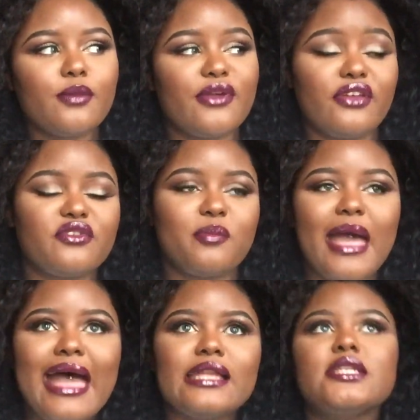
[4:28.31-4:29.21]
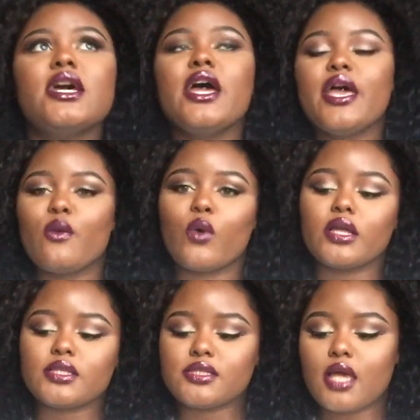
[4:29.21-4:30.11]
my favourite band
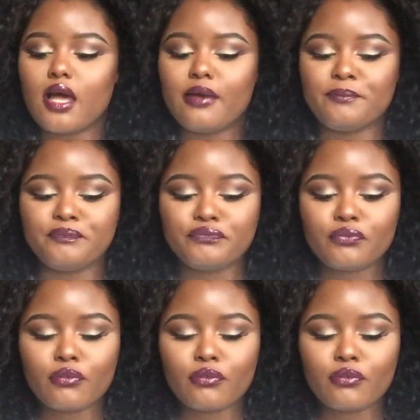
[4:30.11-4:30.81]
was, um,